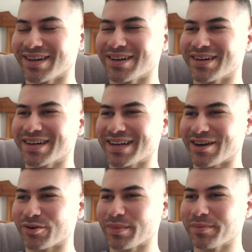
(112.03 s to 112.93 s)
Oh,
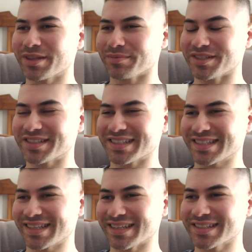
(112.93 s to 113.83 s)
I remember the music
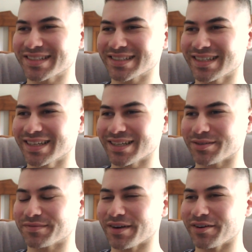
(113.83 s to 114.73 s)
to this. It
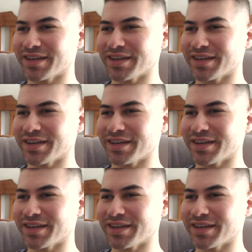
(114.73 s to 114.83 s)
was